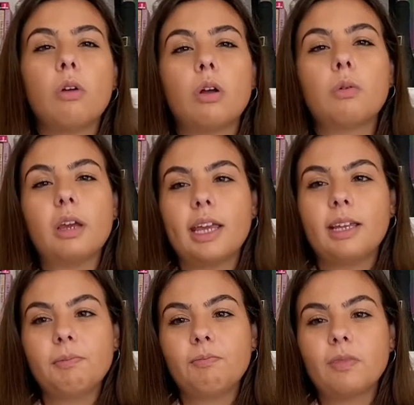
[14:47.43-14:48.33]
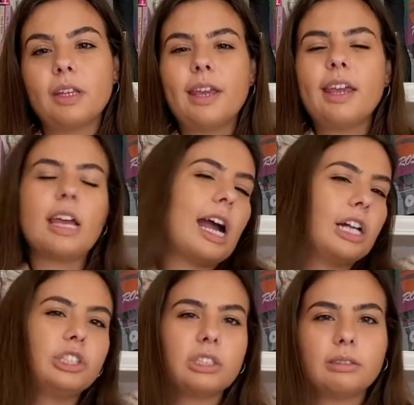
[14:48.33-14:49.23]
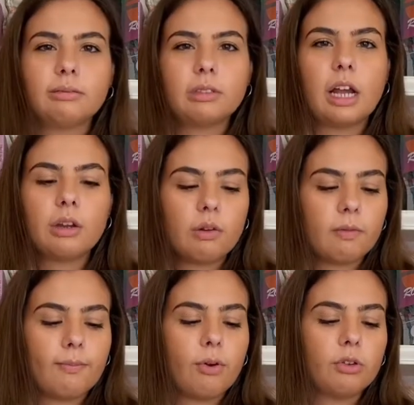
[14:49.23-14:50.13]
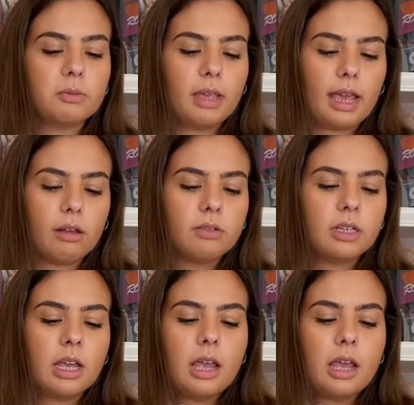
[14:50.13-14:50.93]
way. I just kind of pulls me out.